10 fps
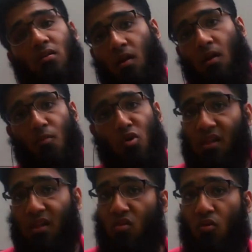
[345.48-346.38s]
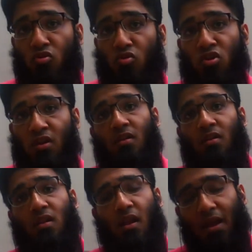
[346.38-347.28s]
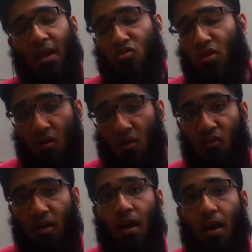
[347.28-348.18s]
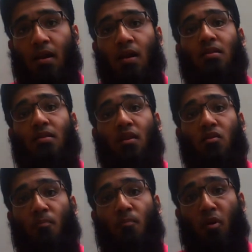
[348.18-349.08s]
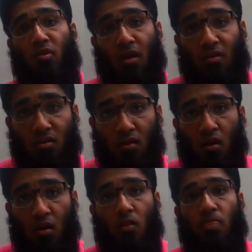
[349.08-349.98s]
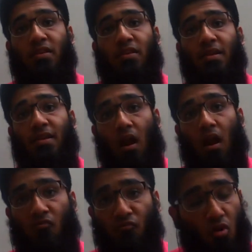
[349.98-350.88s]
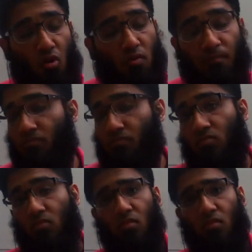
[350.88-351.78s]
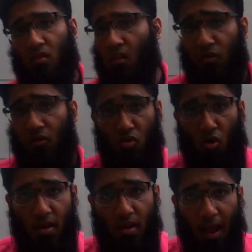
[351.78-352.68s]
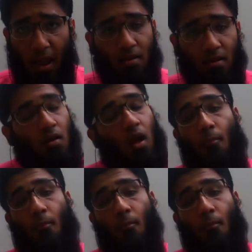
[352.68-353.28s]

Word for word: the computer is going to change. The next gen graphic card, the new processor, the DDR4, the Windows 9.